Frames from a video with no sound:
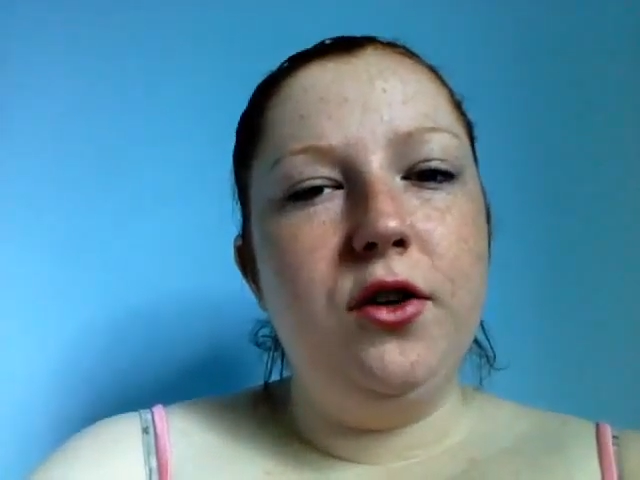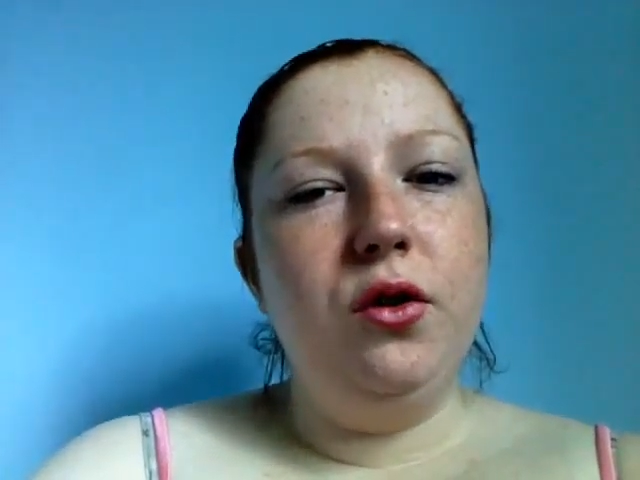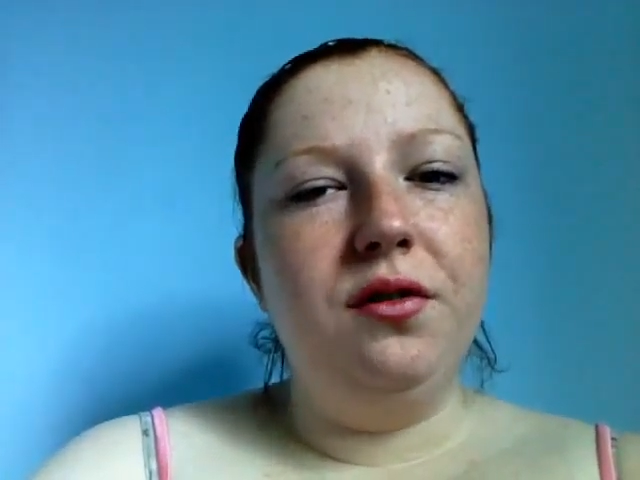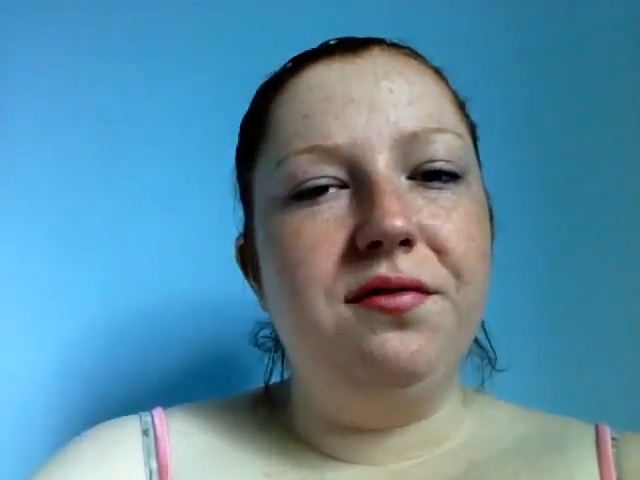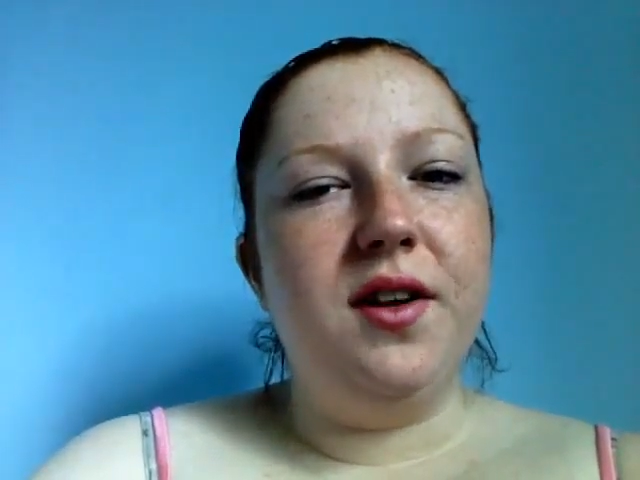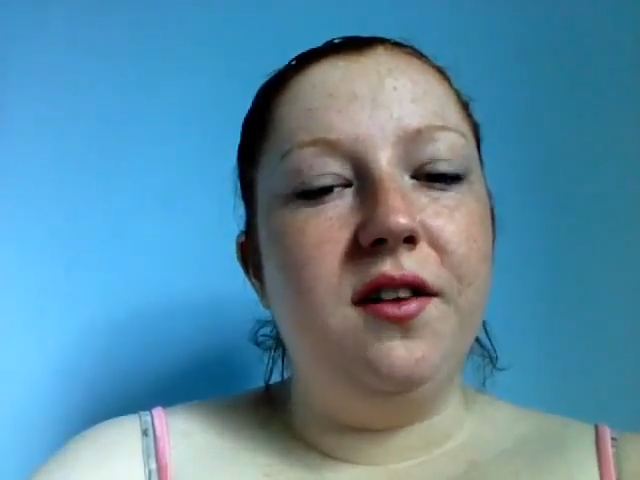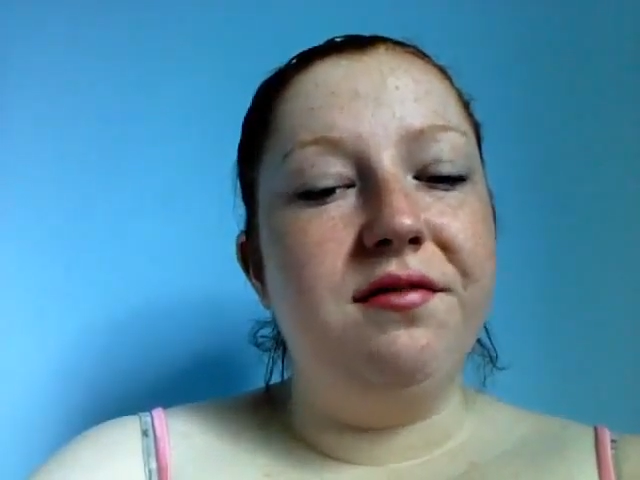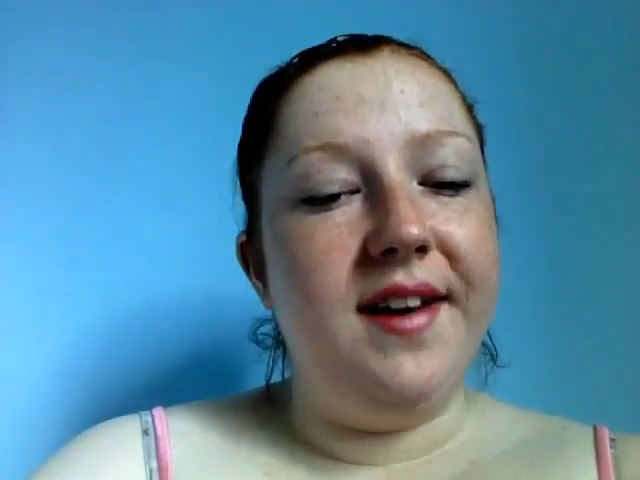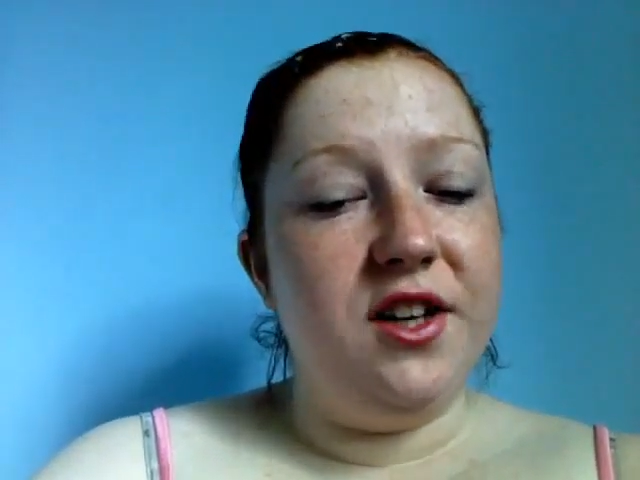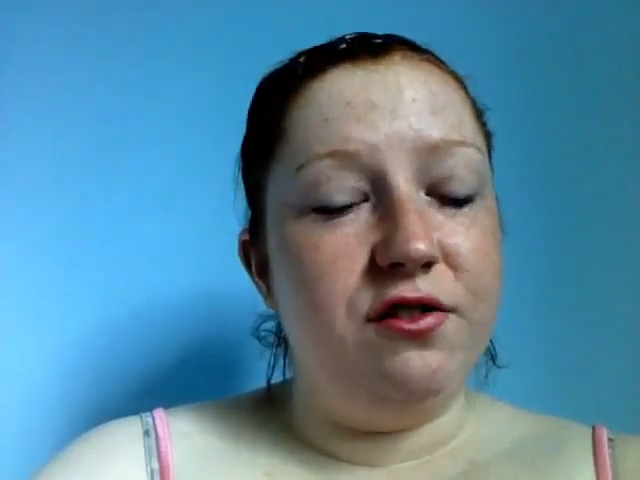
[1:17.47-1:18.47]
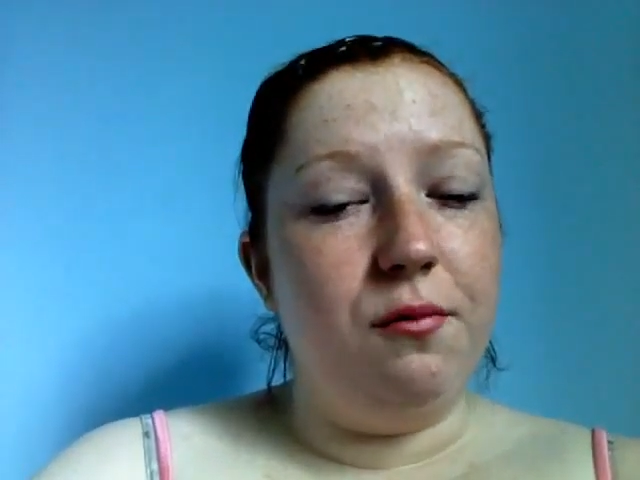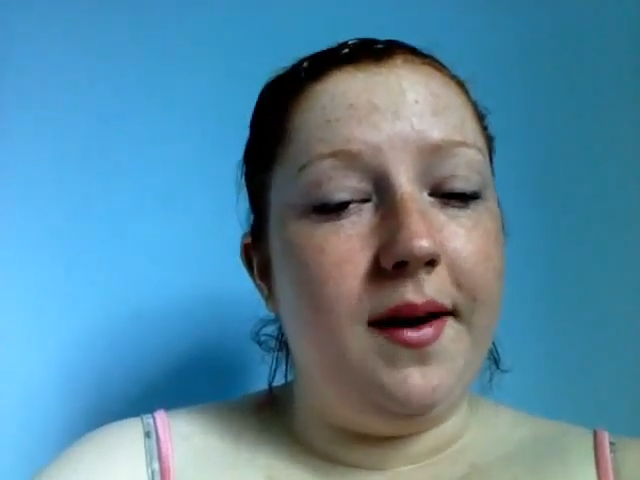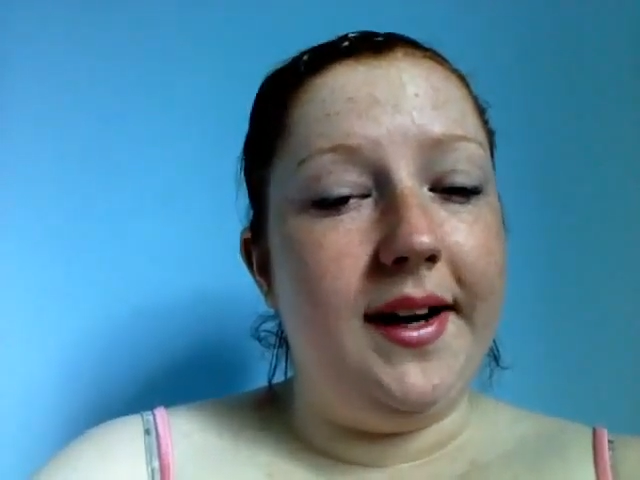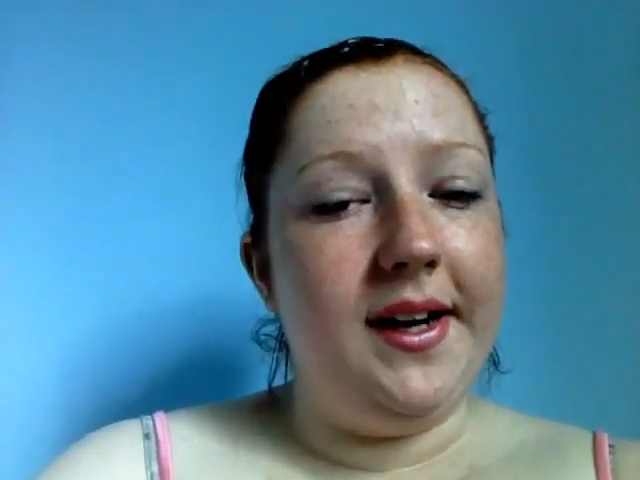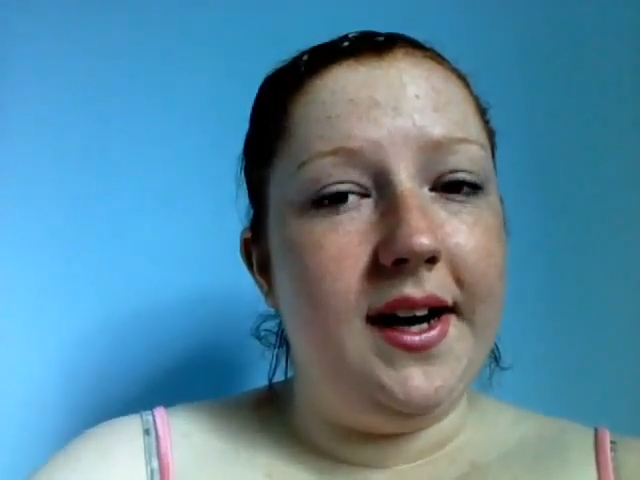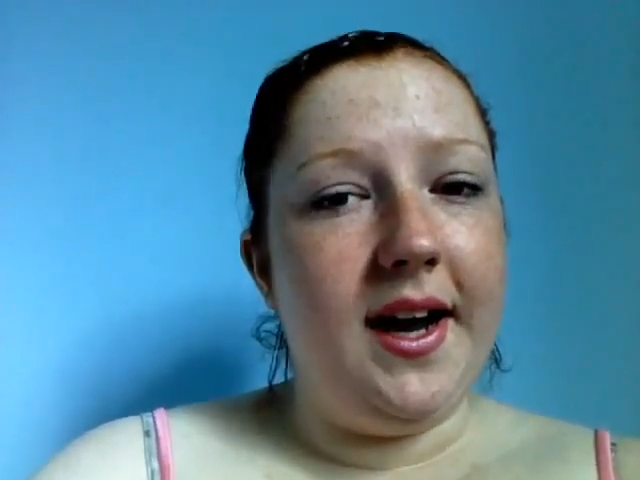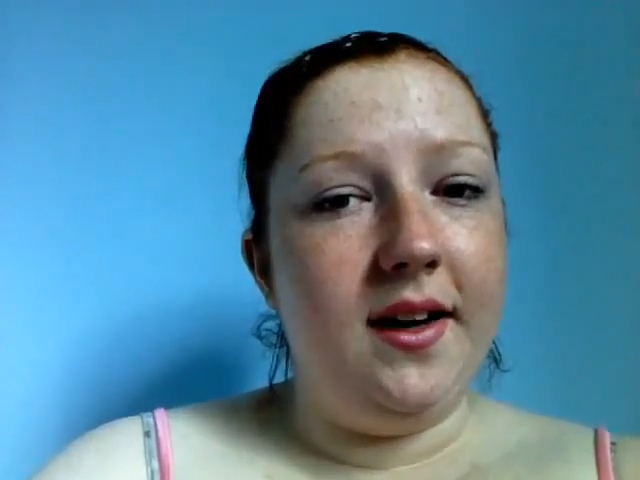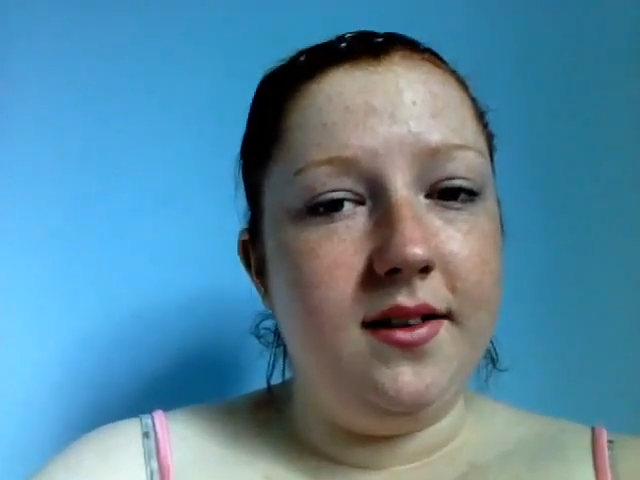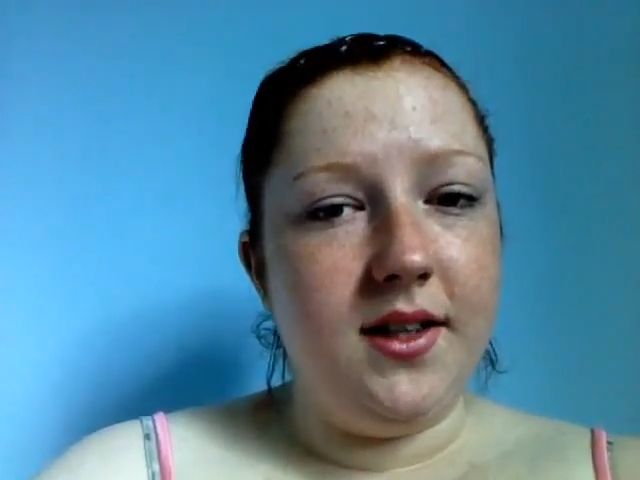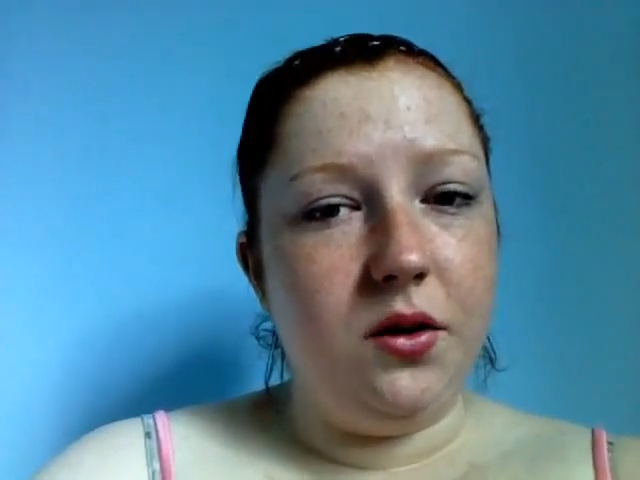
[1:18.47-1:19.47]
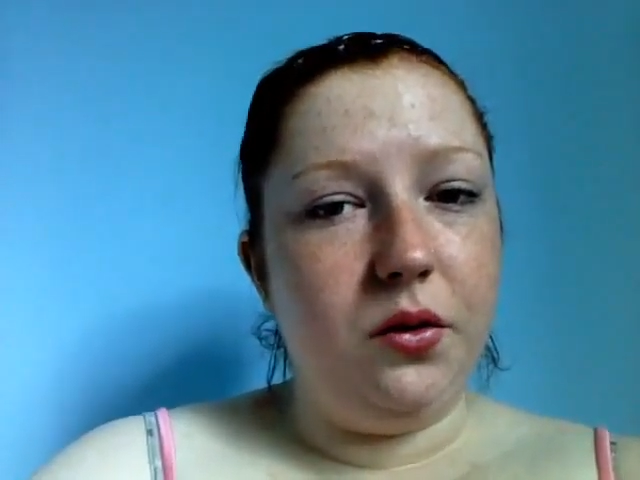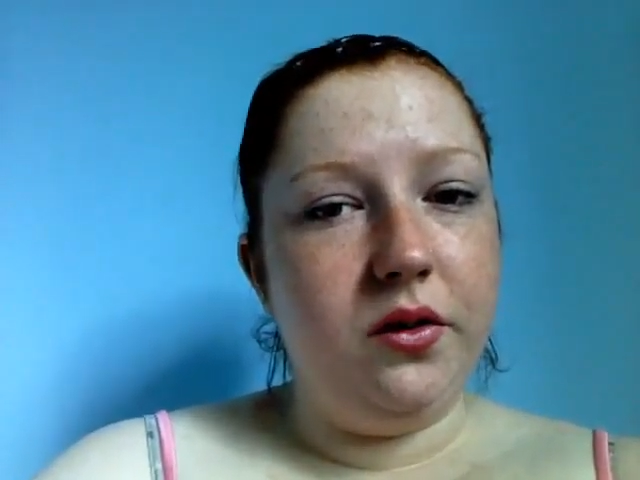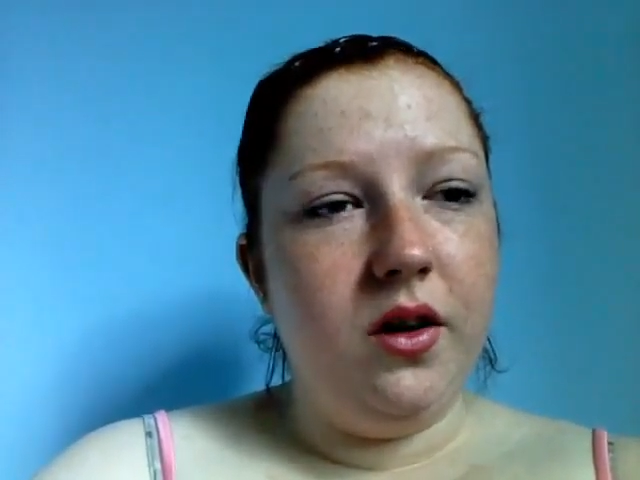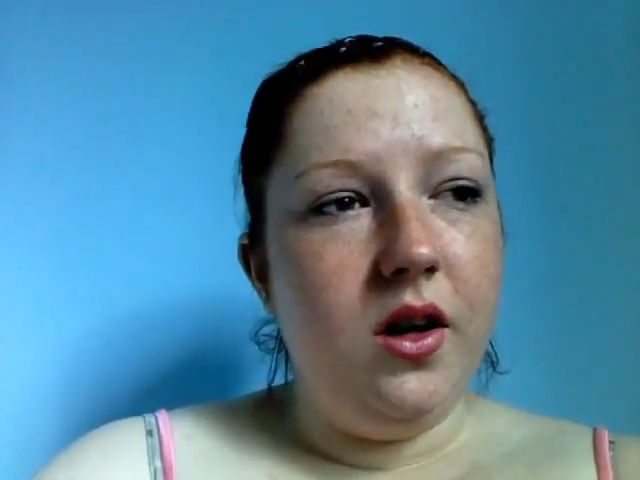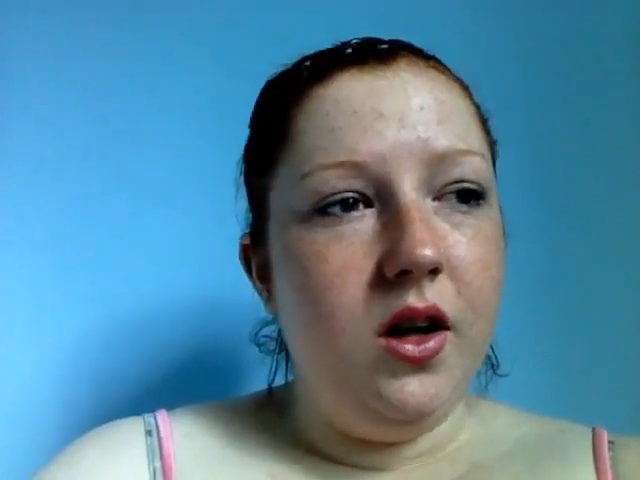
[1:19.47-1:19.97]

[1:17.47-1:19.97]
too far-fetched for my ideals